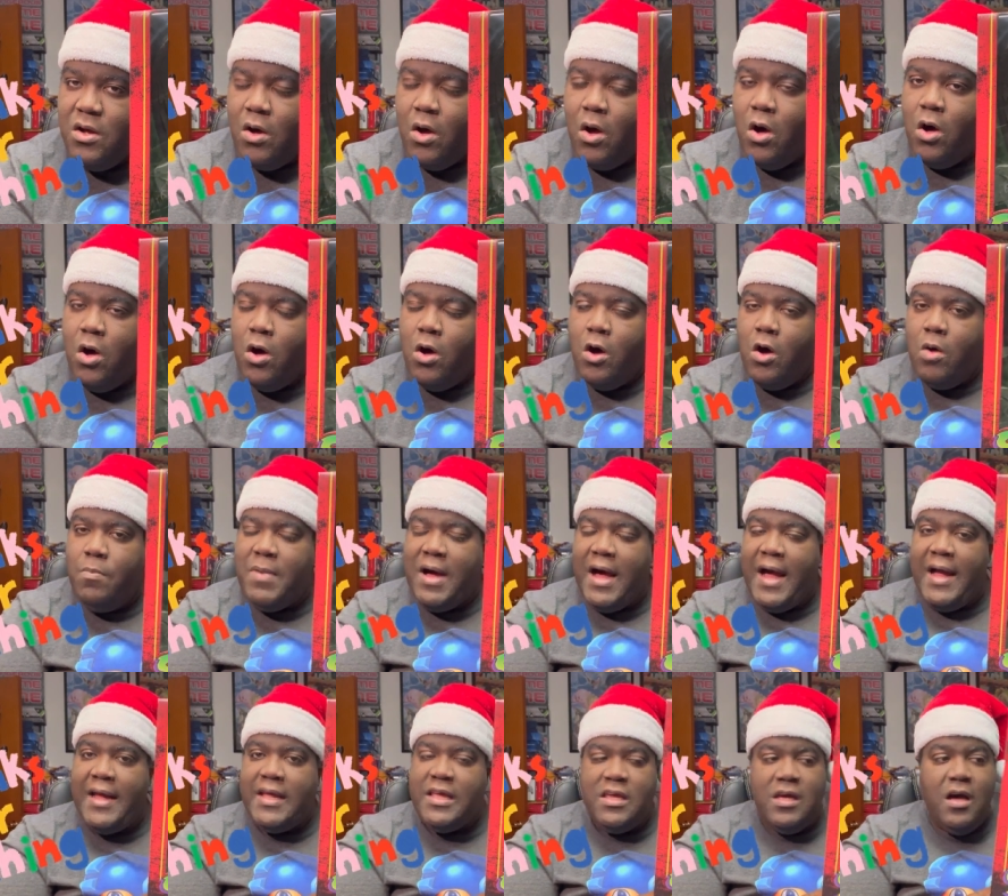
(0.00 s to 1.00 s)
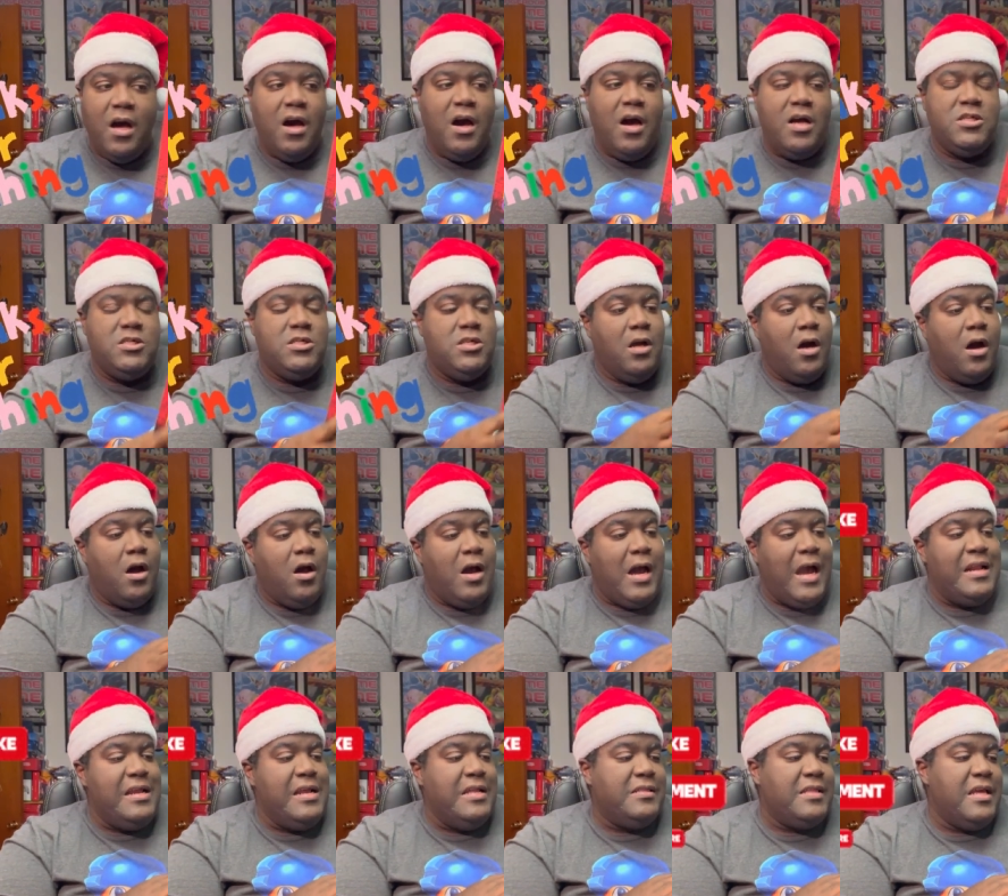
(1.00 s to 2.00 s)
Oh my gosh, y'all.
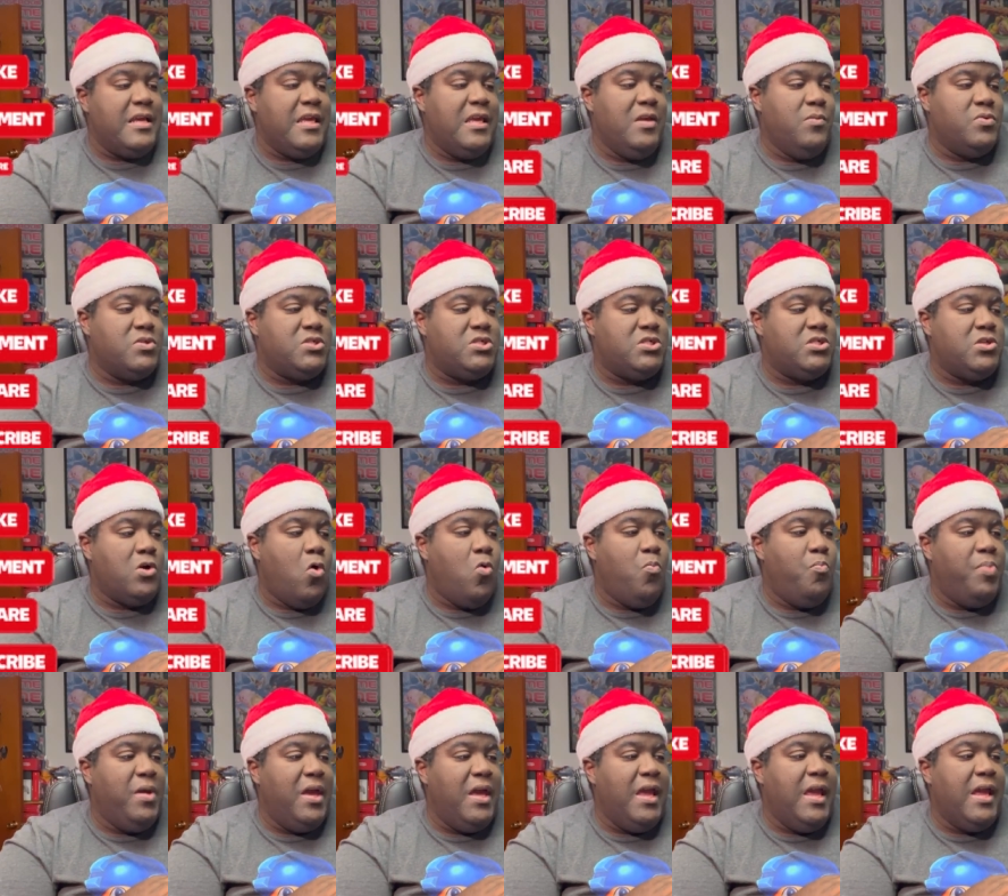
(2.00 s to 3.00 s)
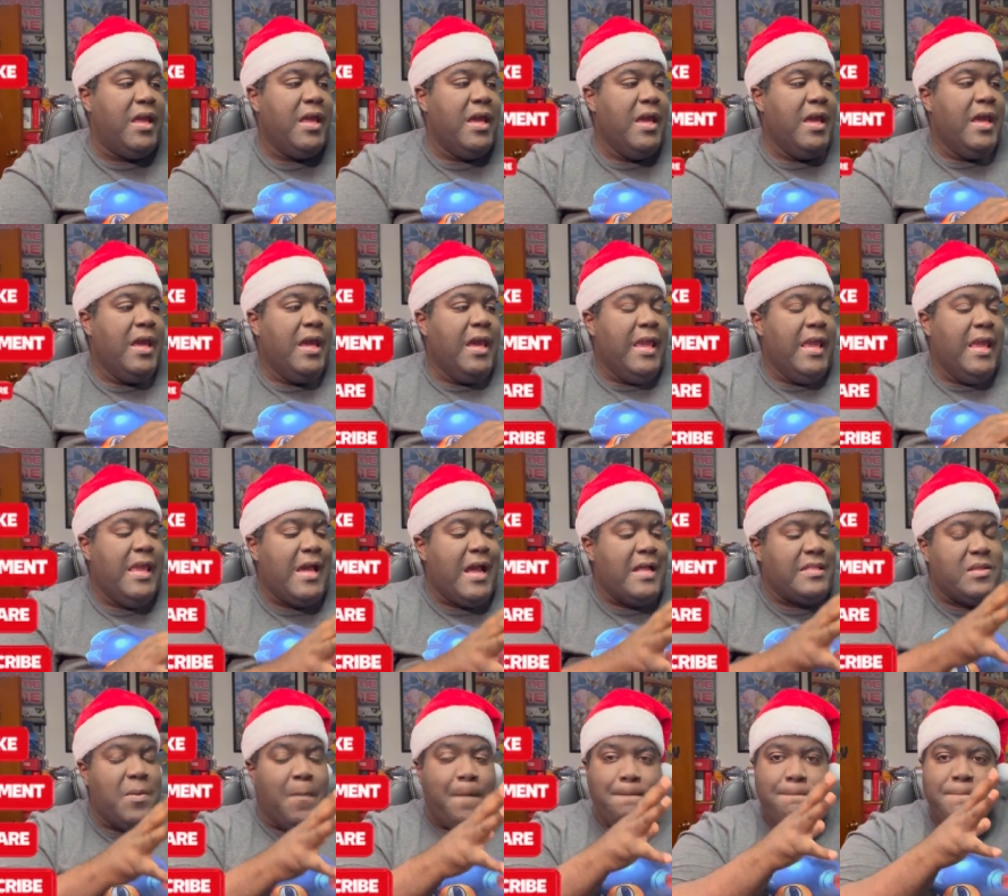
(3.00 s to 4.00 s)
I didn't think he was so big. He got
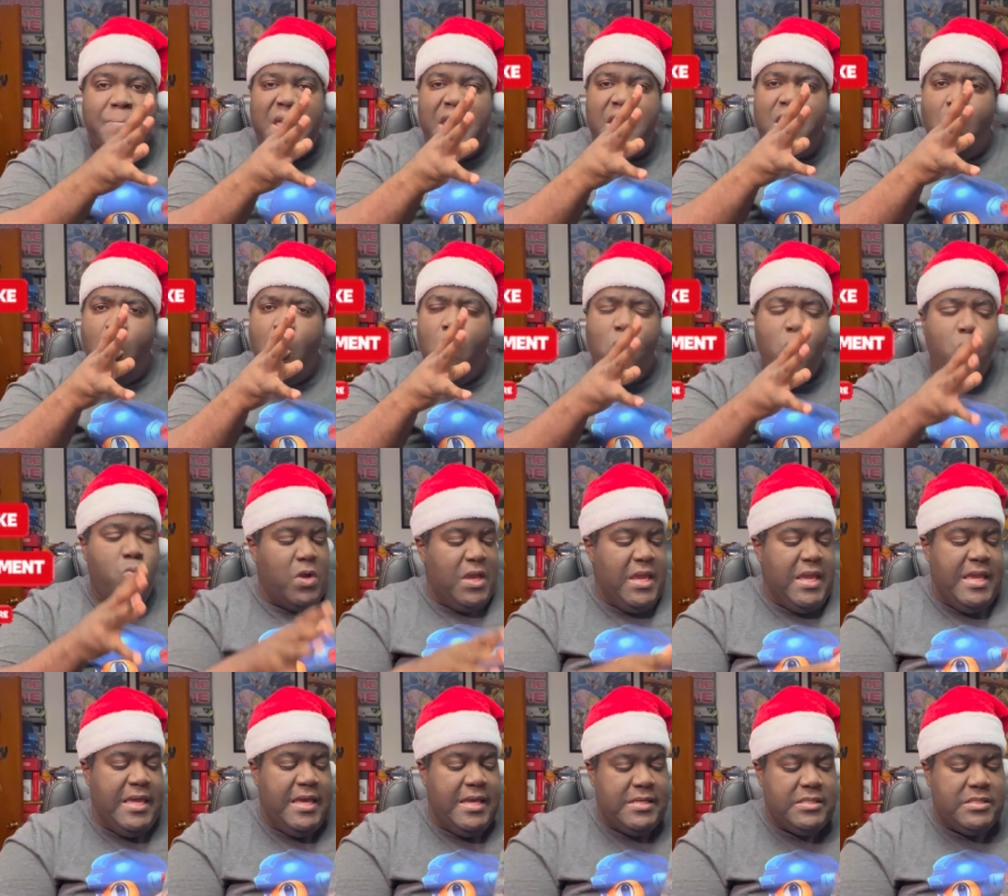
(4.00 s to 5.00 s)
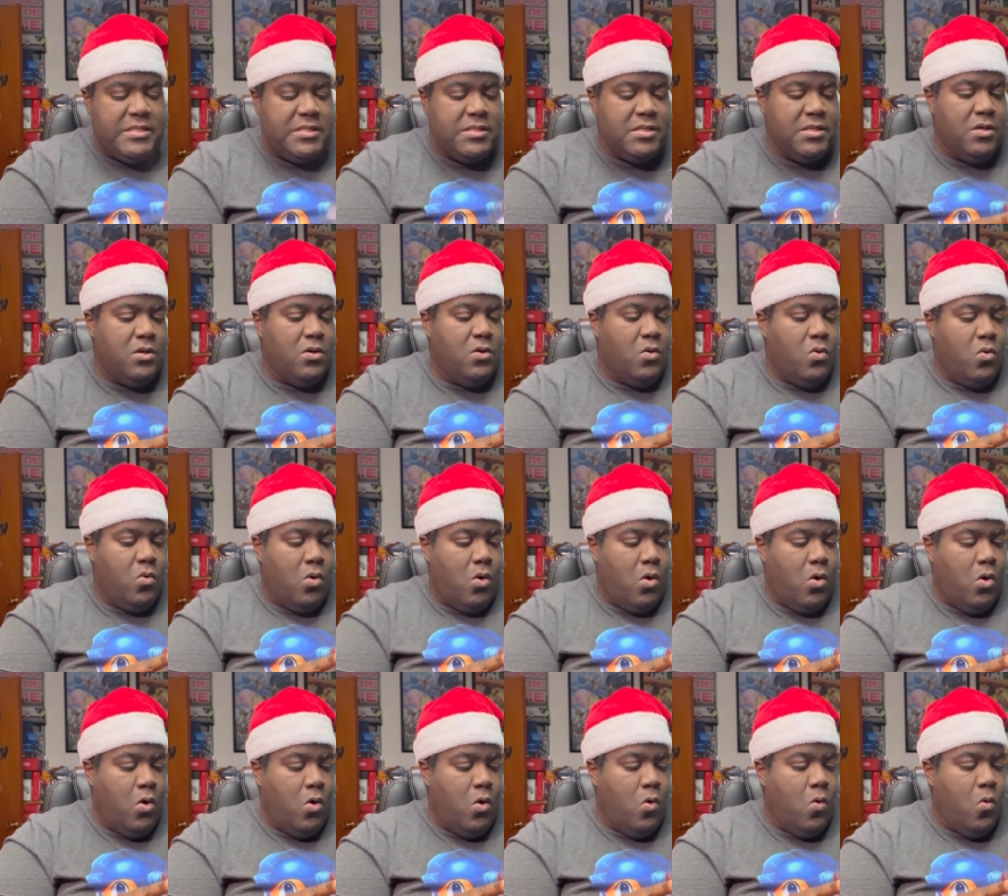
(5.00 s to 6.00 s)
the big old wings.
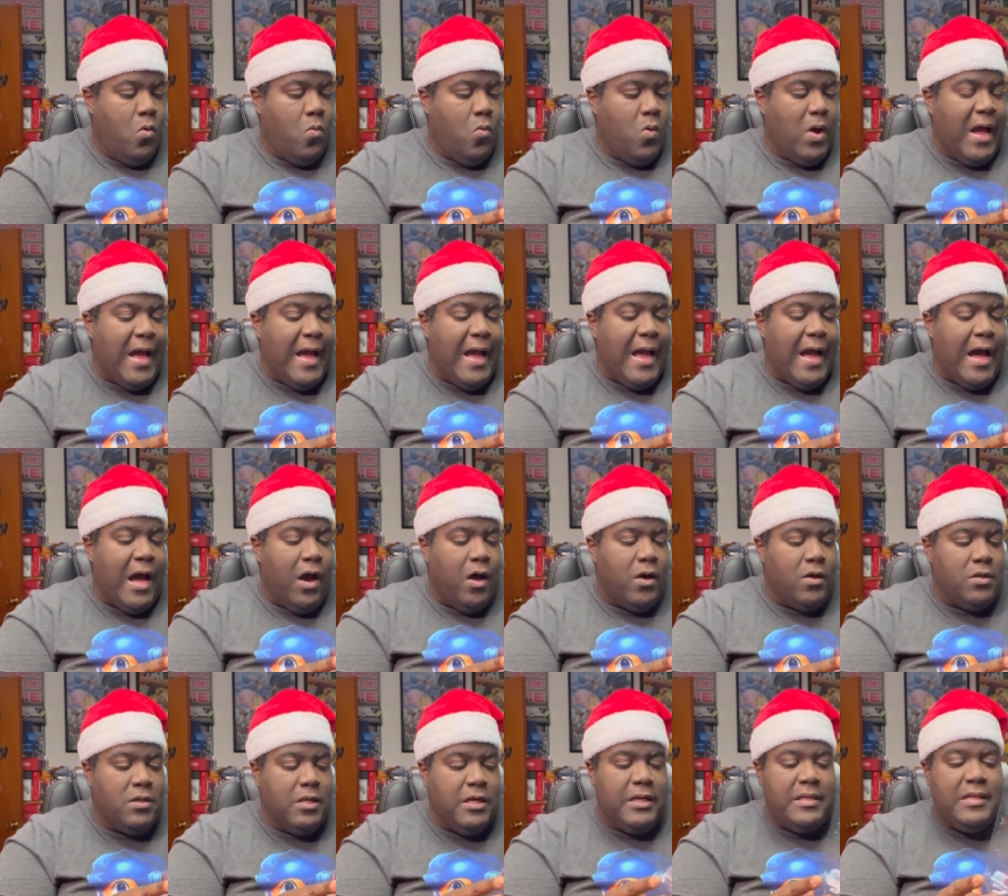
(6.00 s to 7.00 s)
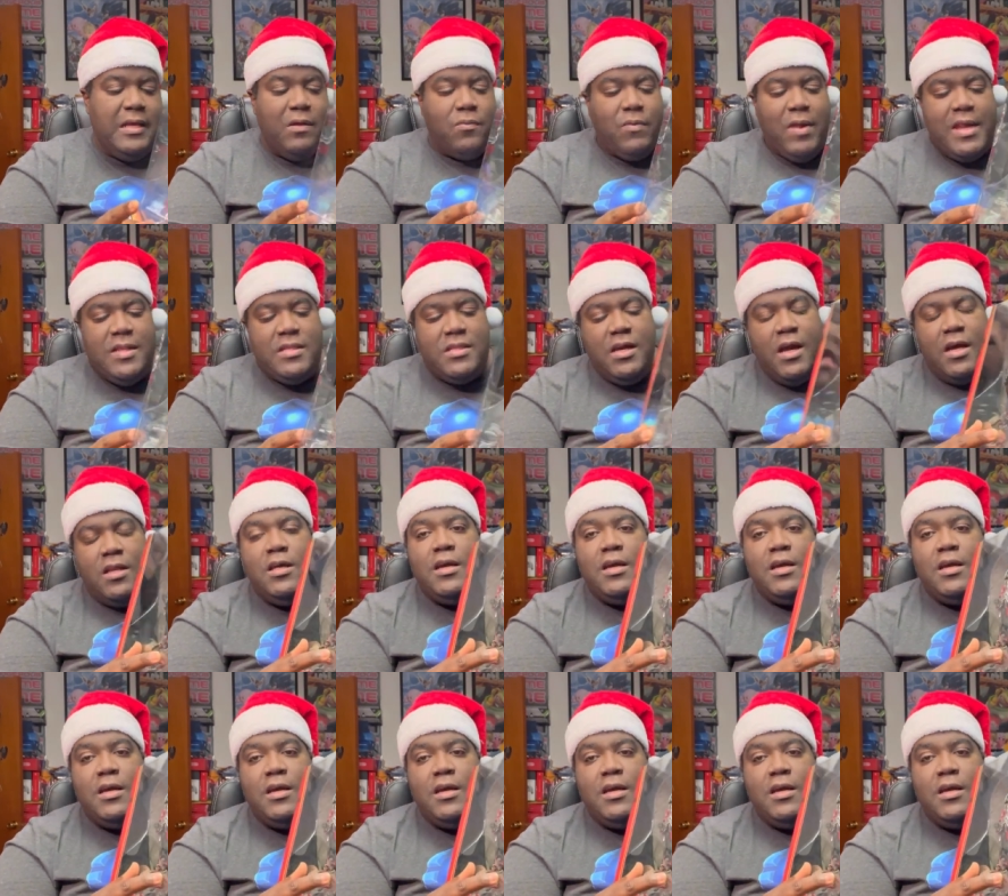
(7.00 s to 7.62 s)
Oh, wow. Look at that right there.